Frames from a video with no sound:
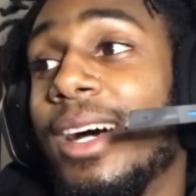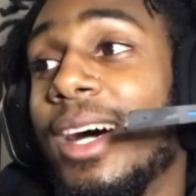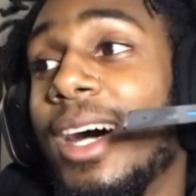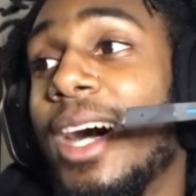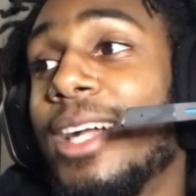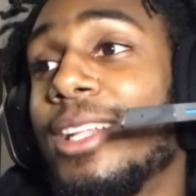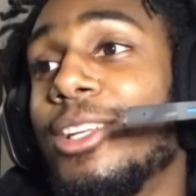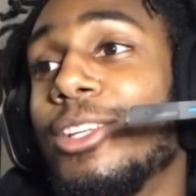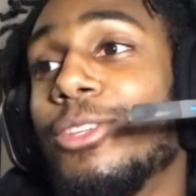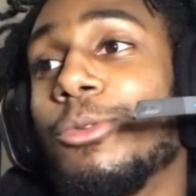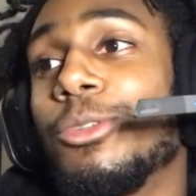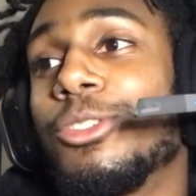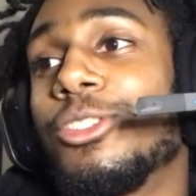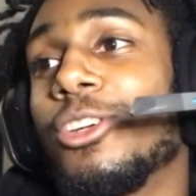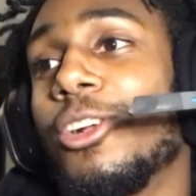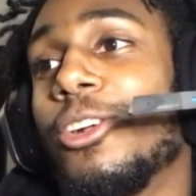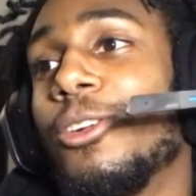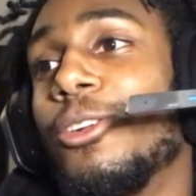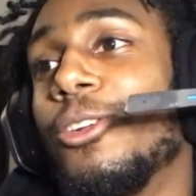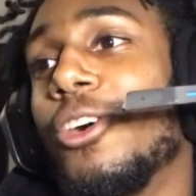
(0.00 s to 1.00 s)
I just want
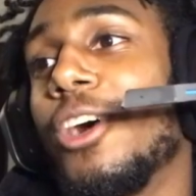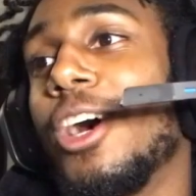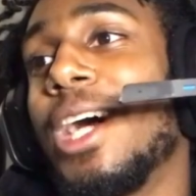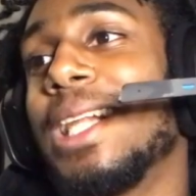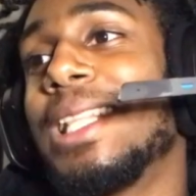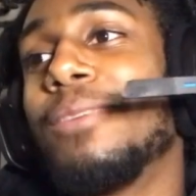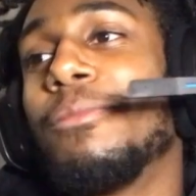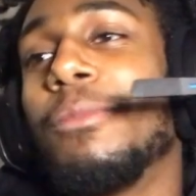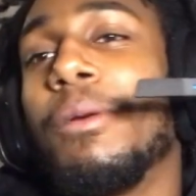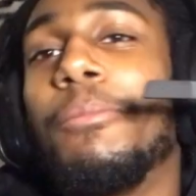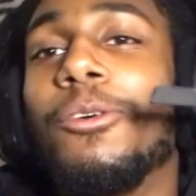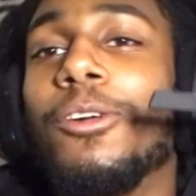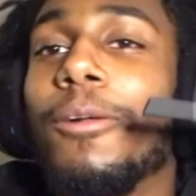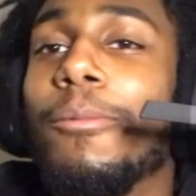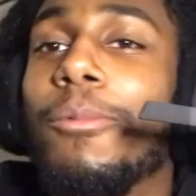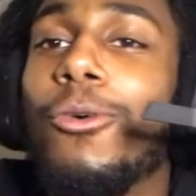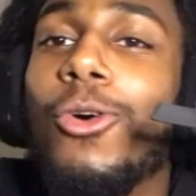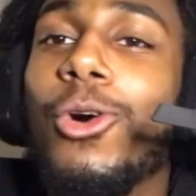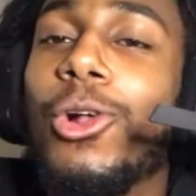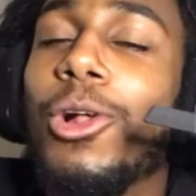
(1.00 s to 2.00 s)
y'all to know, I think I'm gonna put a
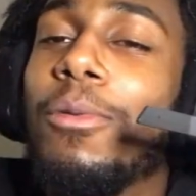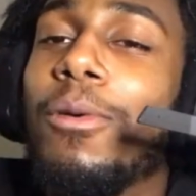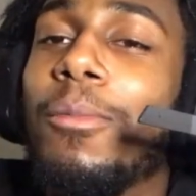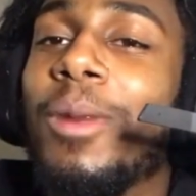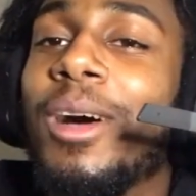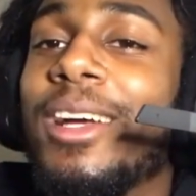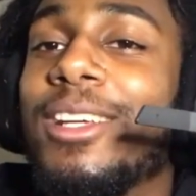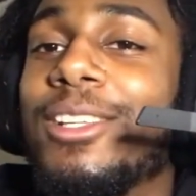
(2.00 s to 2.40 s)
poll up on my